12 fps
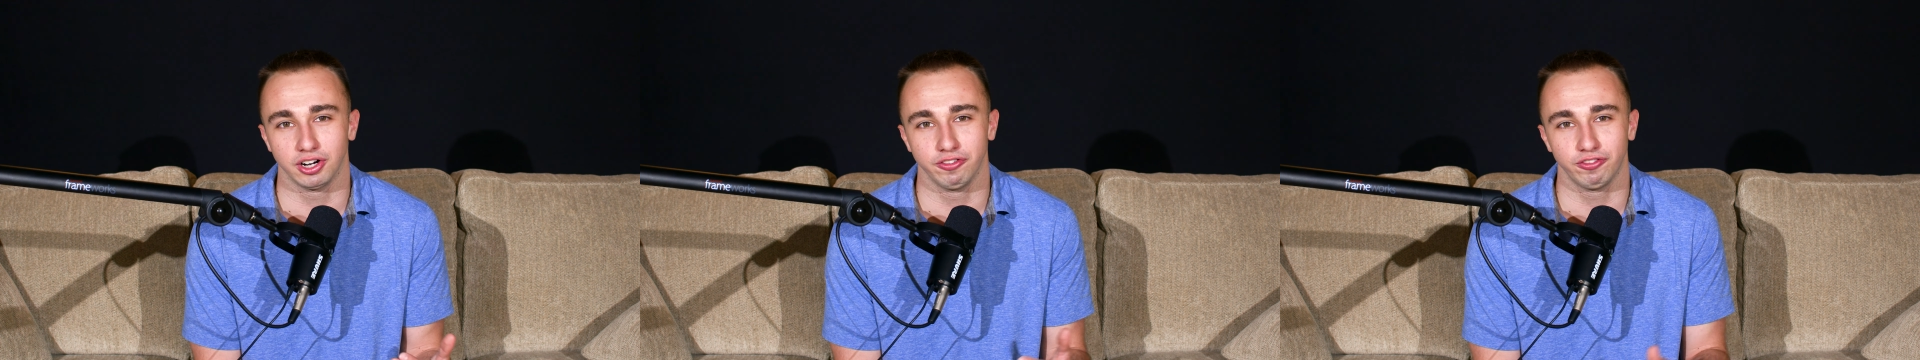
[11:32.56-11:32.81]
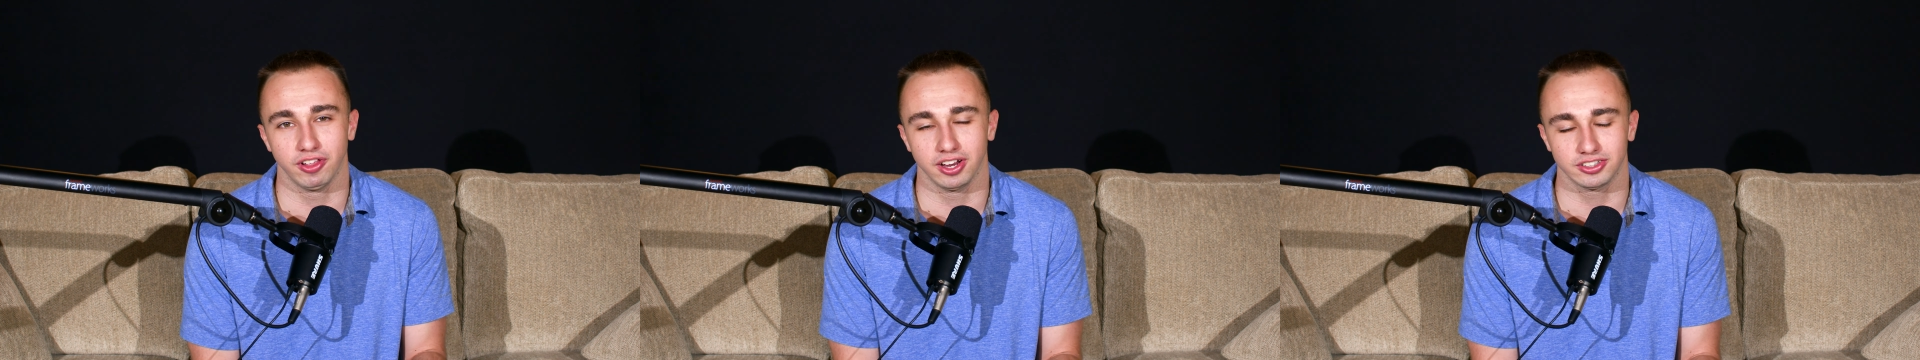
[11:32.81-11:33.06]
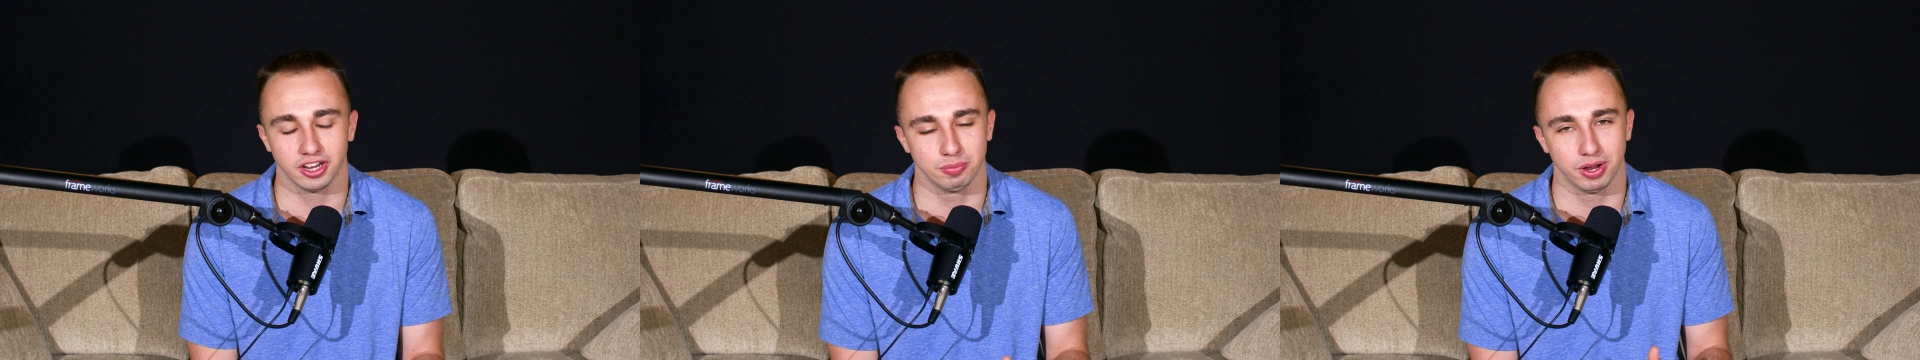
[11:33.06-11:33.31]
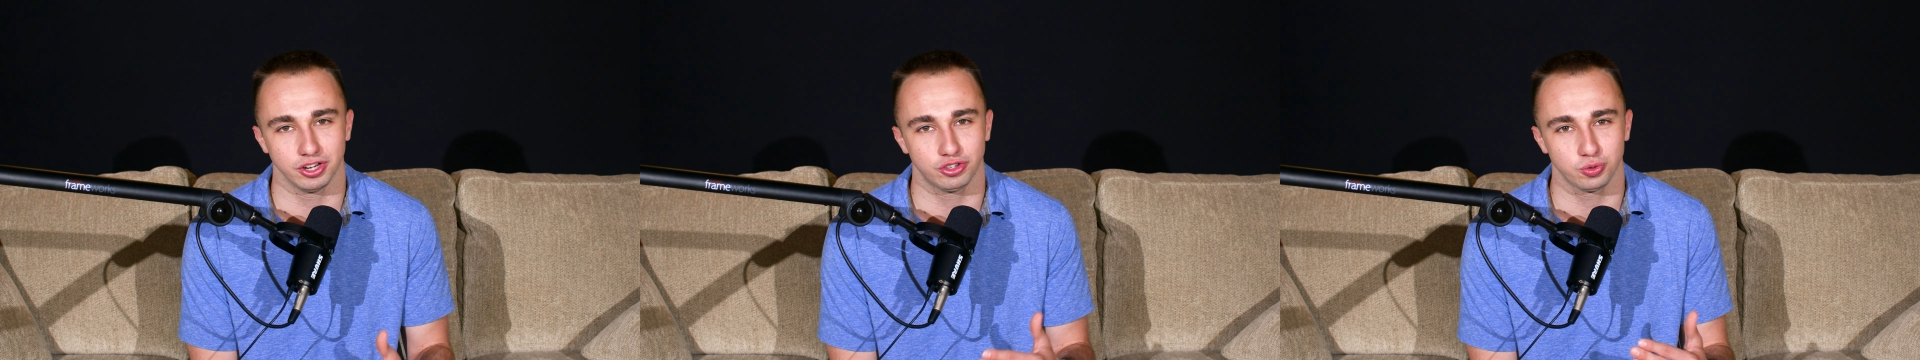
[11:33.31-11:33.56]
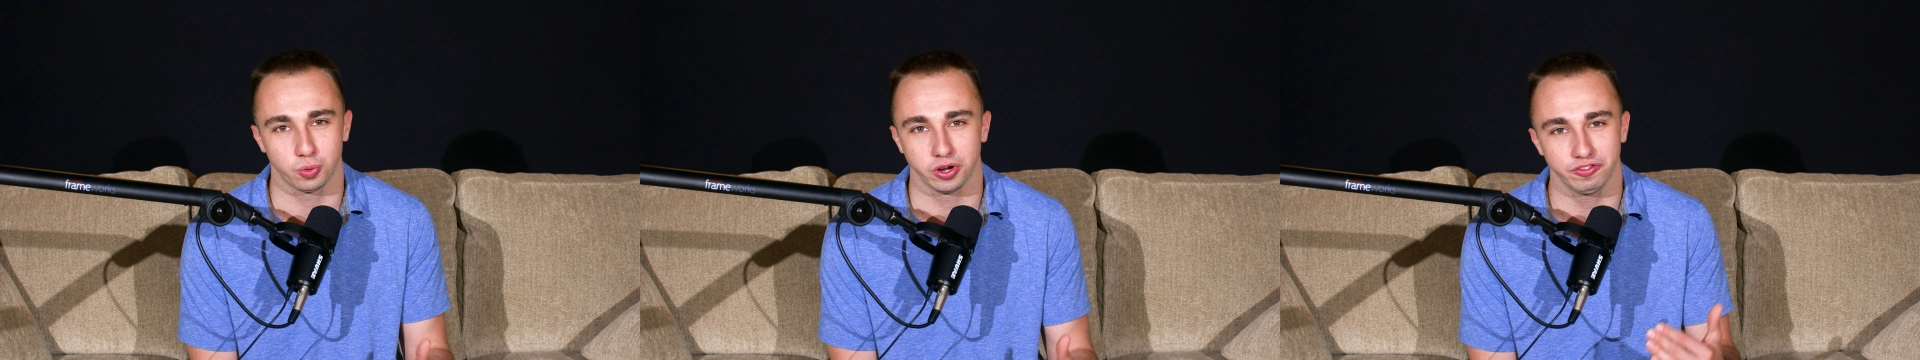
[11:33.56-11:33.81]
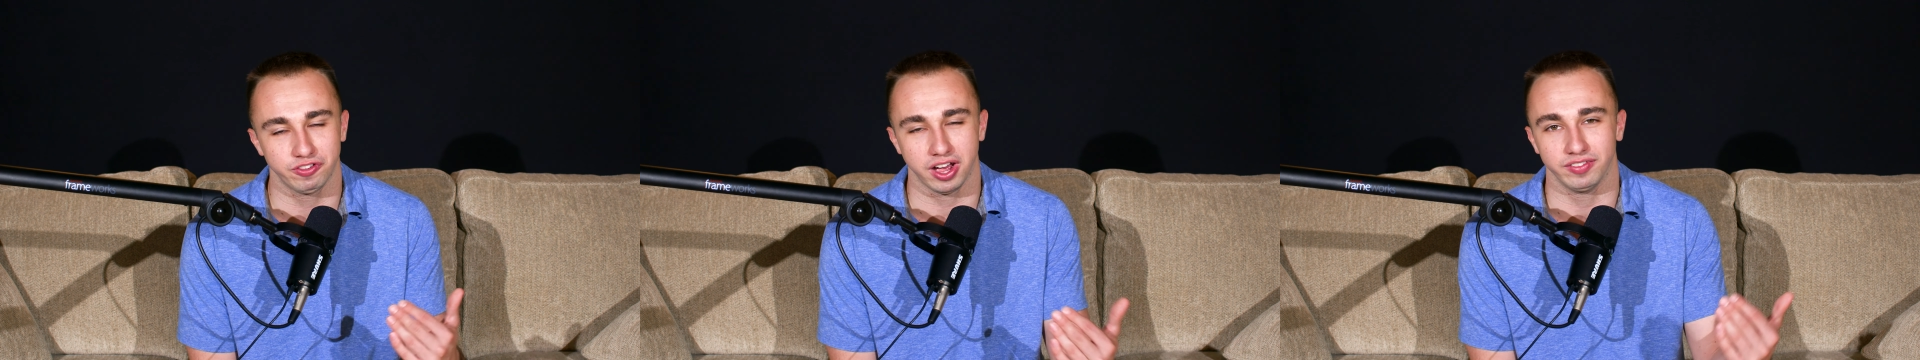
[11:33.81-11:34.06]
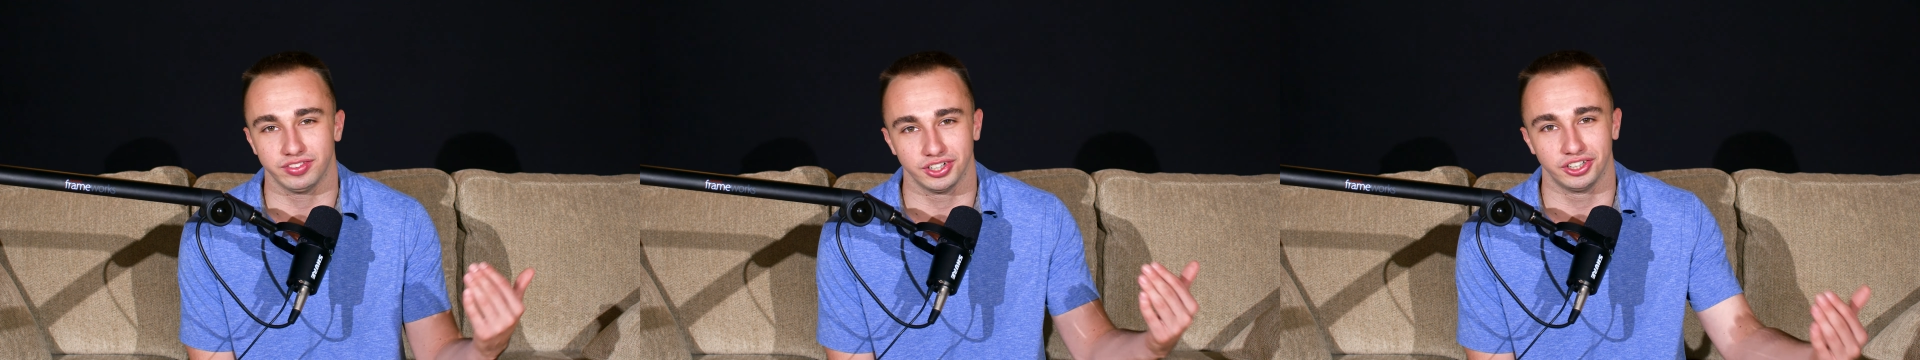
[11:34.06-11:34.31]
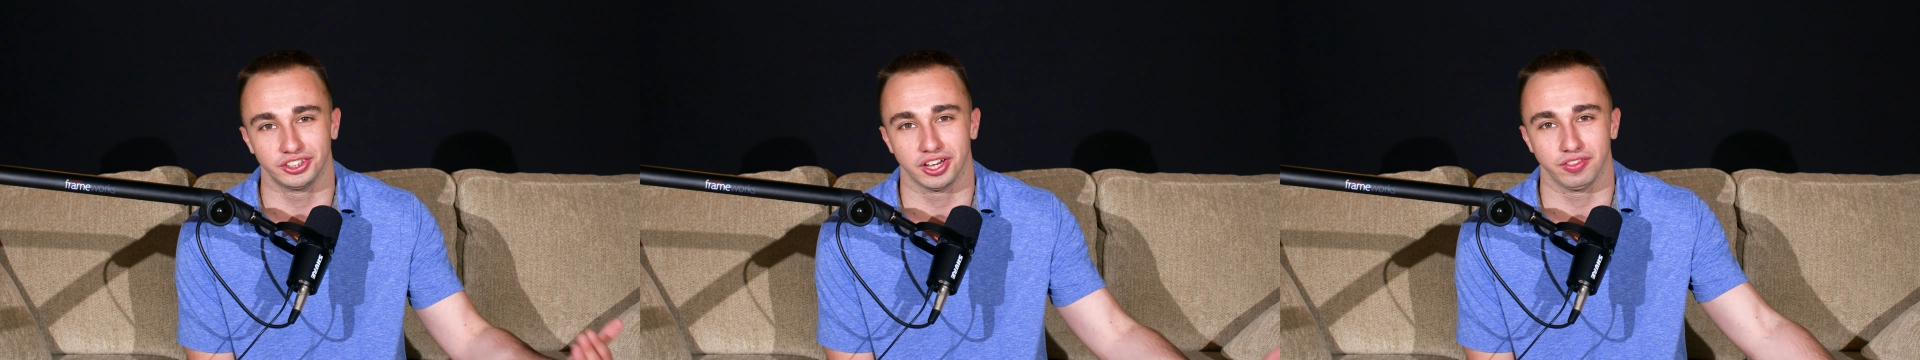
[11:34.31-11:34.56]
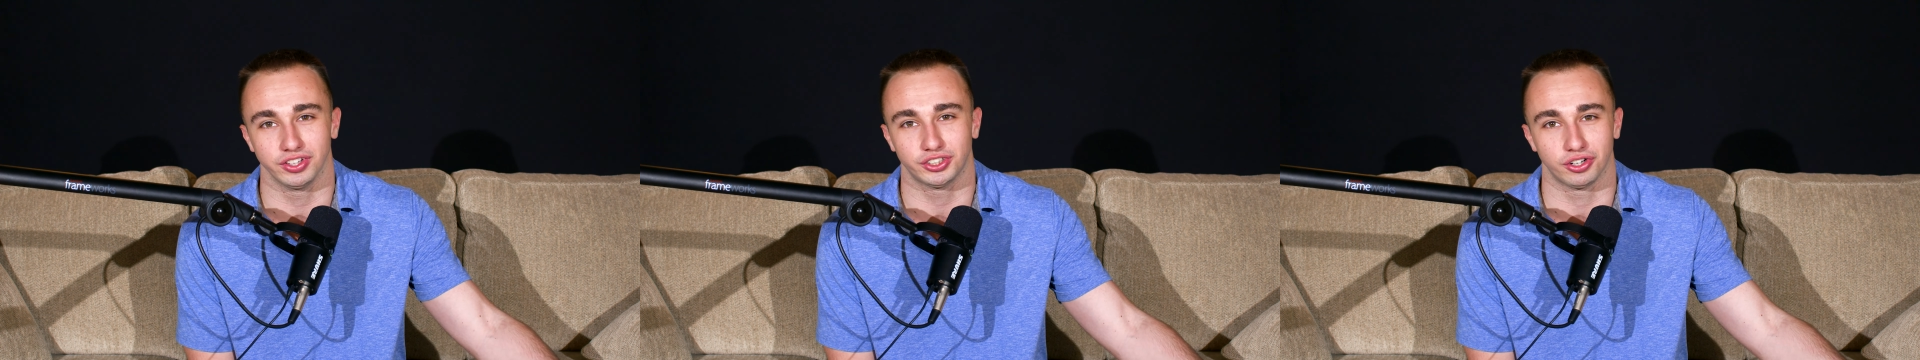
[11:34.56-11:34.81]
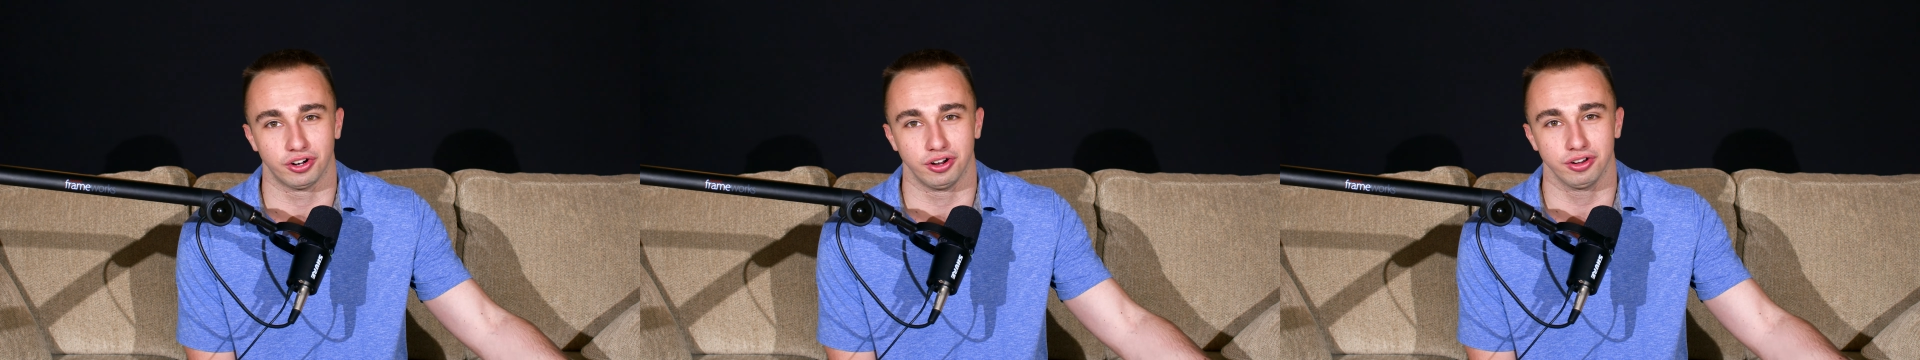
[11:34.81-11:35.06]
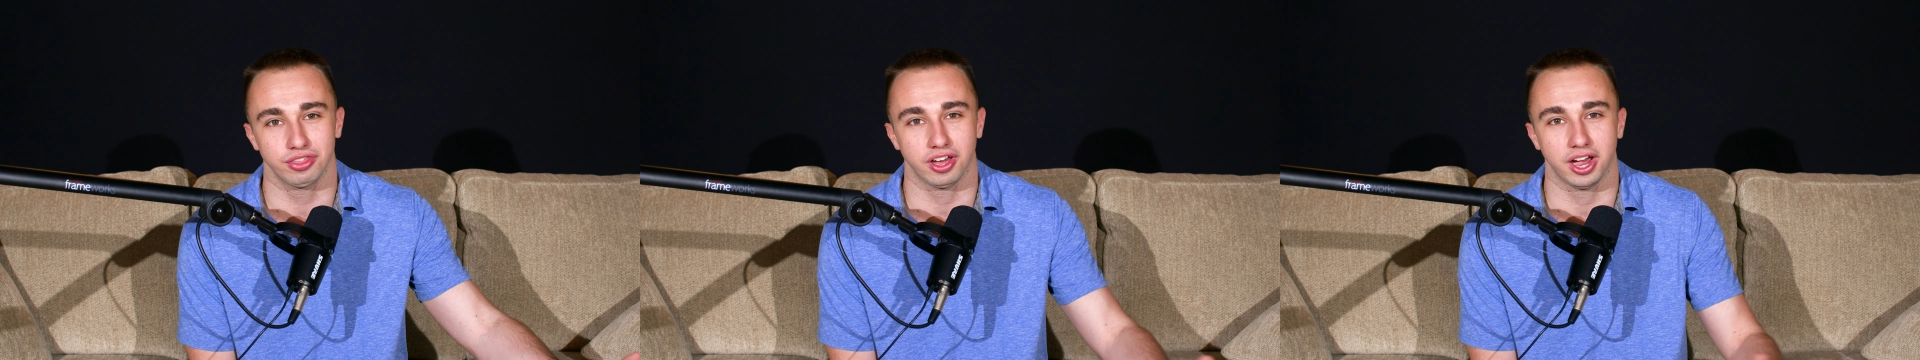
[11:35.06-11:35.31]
I reflect on my 25 years on this earth,